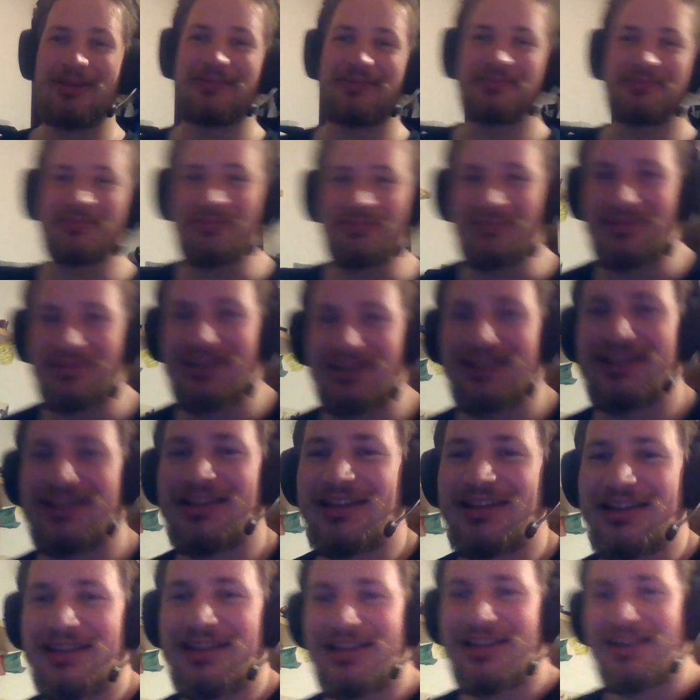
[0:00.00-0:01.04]
I mean,
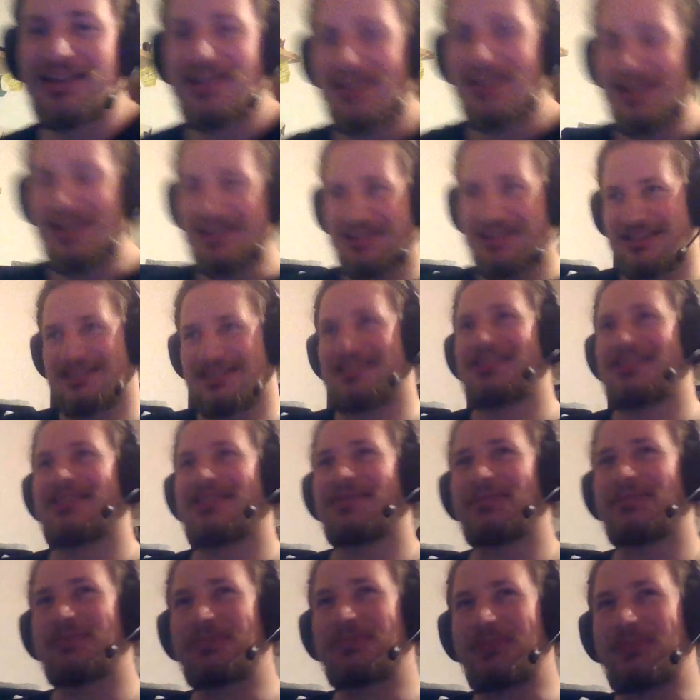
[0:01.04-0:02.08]
it's